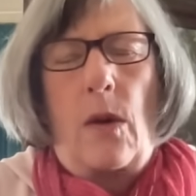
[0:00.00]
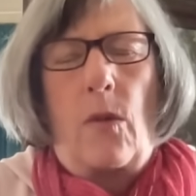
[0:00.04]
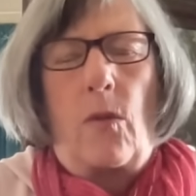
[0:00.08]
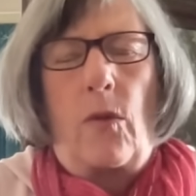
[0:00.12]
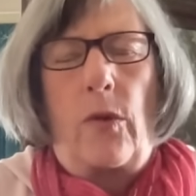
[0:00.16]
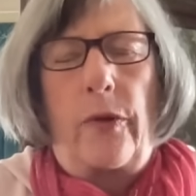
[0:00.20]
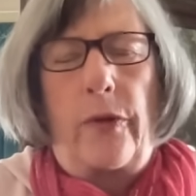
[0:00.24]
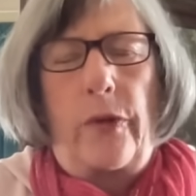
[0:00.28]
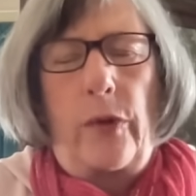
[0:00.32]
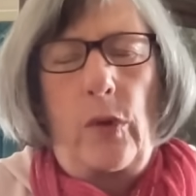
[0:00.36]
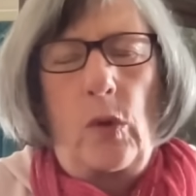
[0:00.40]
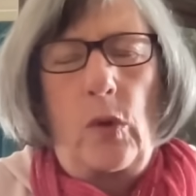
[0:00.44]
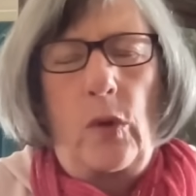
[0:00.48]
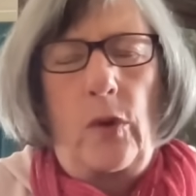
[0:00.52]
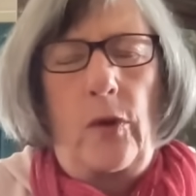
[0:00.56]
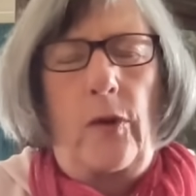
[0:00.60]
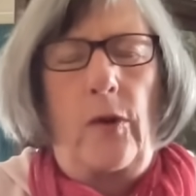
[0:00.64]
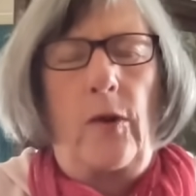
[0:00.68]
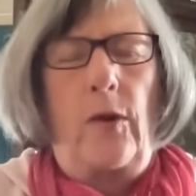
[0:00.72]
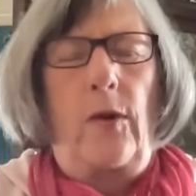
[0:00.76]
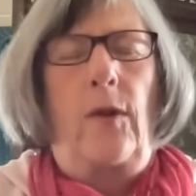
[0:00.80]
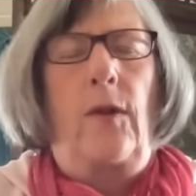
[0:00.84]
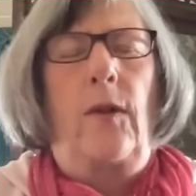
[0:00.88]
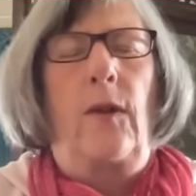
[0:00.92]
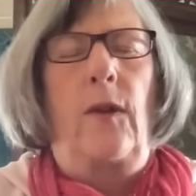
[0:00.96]

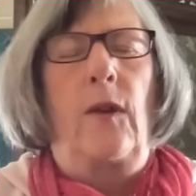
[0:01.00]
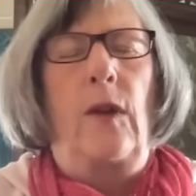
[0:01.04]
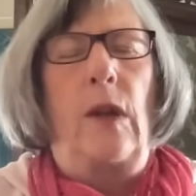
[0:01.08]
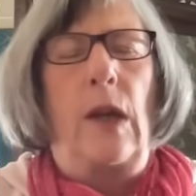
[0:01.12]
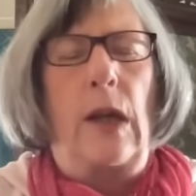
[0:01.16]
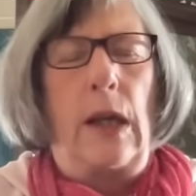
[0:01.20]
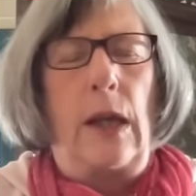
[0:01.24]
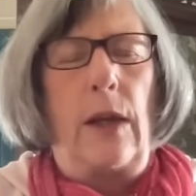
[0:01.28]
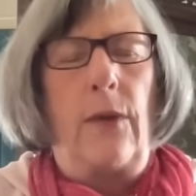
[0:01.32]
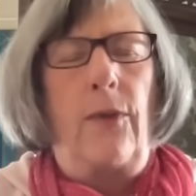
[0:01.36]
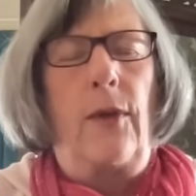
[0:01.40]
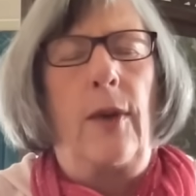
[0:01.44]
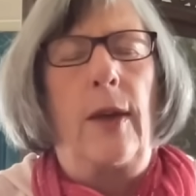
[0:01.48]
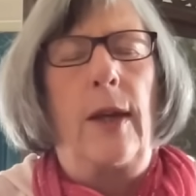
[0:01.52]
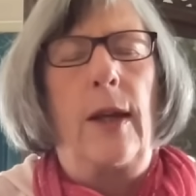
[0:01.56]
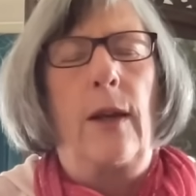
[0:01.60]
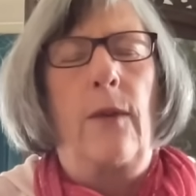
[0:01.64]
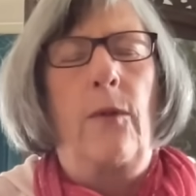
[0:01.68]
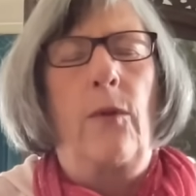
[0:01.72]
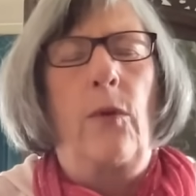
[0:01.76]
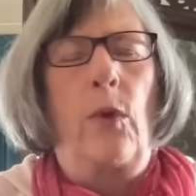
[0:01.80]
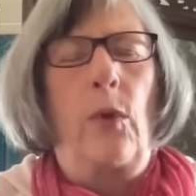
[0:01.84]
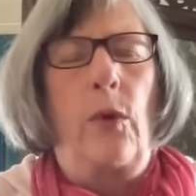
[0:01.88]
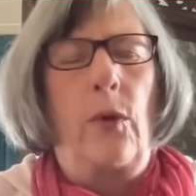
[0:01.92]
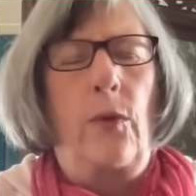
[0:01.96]
resources saving
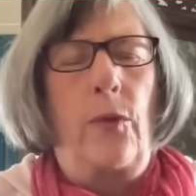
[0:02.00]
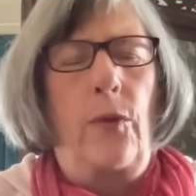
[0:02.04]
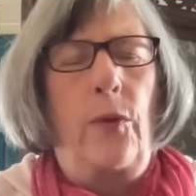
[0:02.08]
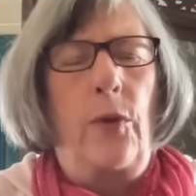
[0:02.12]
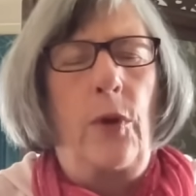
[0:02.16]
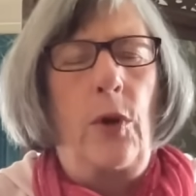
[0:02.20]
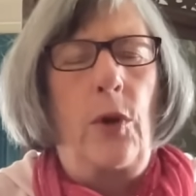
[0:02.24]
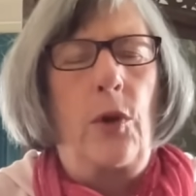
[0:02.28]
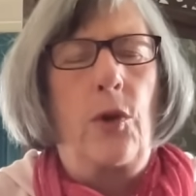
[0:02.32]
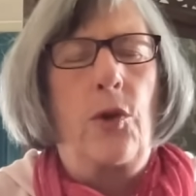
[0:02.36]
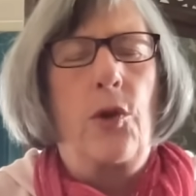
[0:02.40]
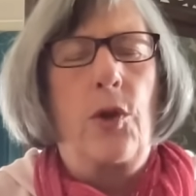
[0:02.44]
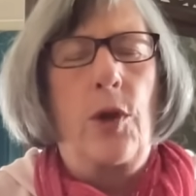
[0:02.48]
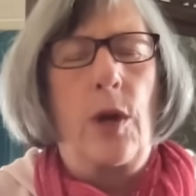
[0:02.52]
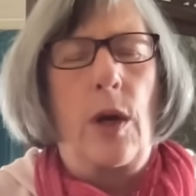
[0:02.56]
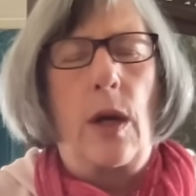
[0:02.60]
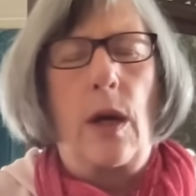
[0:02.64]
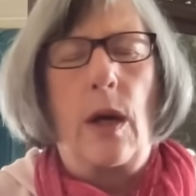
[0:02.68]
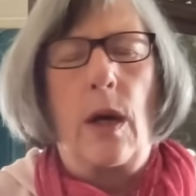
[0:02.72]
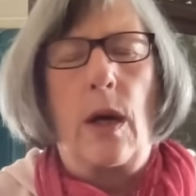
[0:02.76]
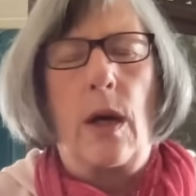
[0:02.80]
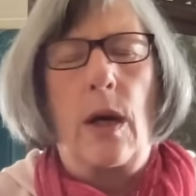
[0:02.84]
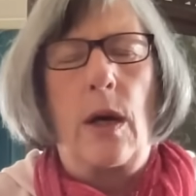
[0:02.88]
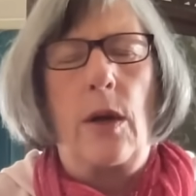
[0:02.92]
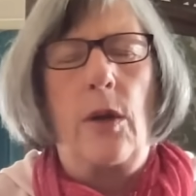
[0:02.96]
for the
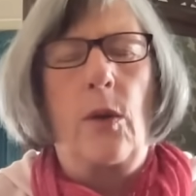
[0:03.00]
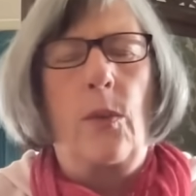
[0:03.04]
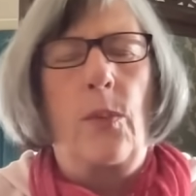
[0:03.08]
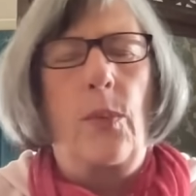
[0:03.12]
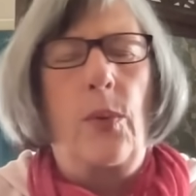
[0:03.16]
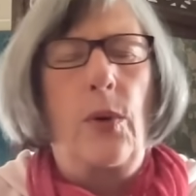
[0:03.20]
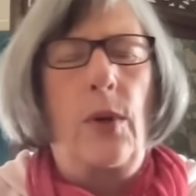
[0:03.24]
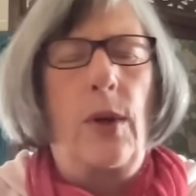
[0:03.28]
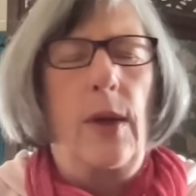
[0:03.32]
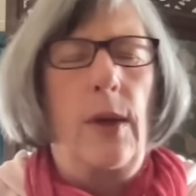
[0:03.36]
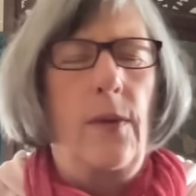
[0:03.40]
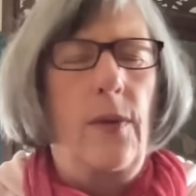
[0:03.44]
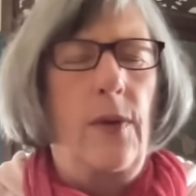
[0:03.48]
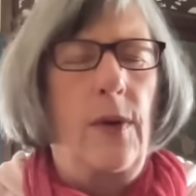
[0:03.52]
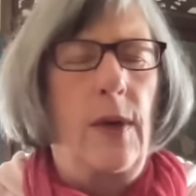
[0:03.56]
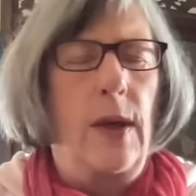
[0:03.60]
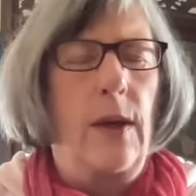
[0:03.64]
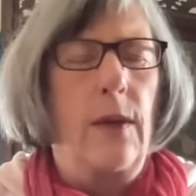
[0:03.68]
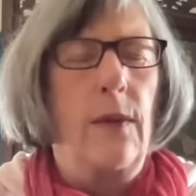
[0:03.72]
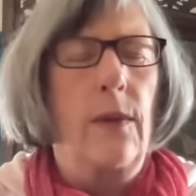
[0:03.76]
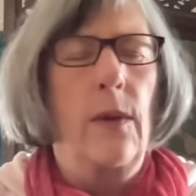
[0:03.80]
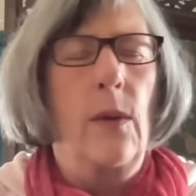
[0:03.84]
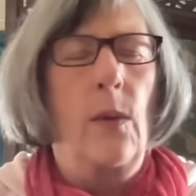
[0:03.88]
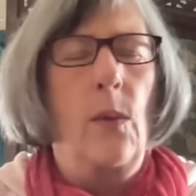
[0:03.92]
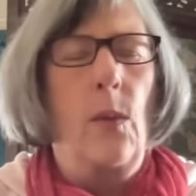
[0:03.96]
future. You're putting
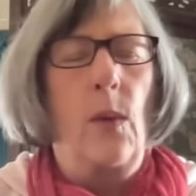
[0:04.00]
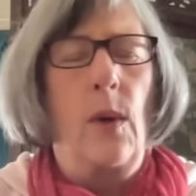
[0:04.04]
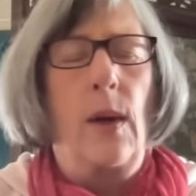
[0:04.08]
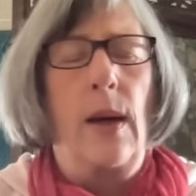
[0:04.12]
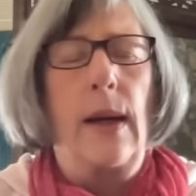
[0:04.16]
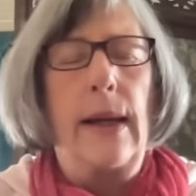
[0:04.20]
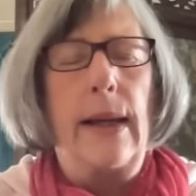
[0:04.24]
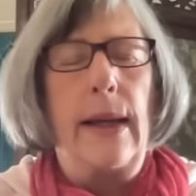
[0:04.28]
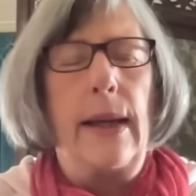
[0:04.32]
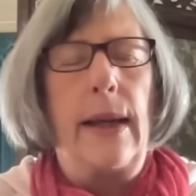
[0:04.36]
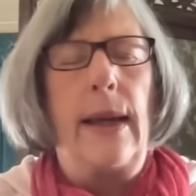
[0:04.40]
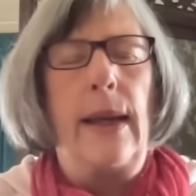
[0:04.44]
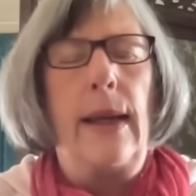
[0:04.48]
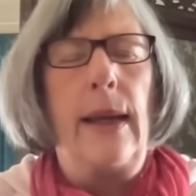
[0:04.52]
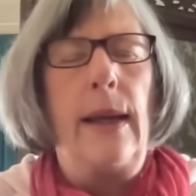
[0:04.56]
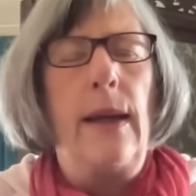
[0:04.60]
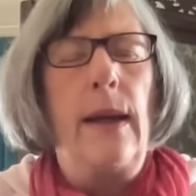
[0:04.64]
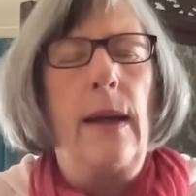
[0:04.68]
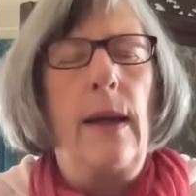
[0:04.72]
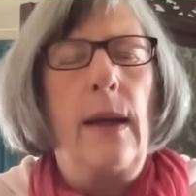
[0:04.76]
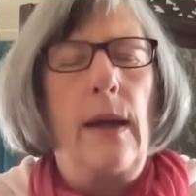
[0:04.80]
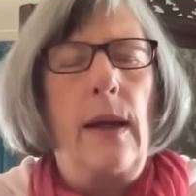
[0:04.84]
things away.